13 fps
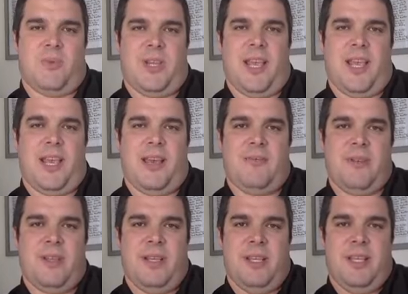that we
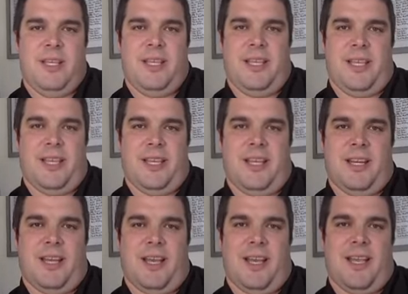have,
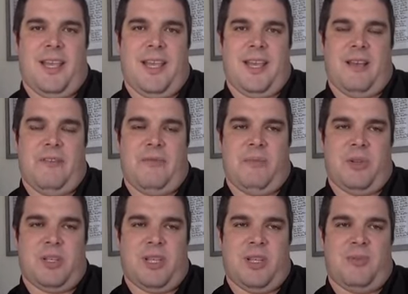and I have
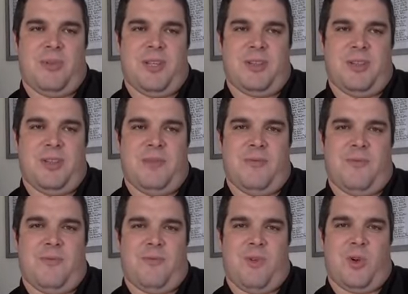put together basically a
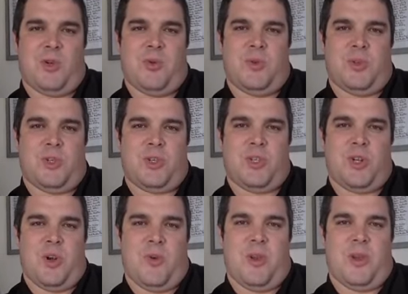virtual
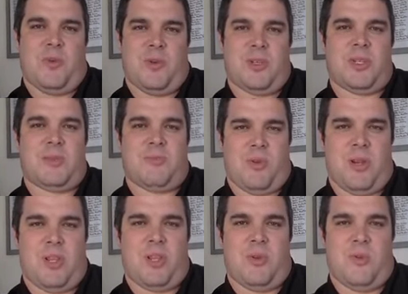showing, which is
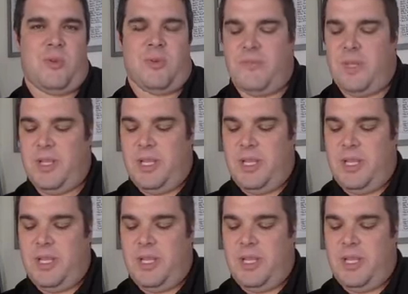pretty cool.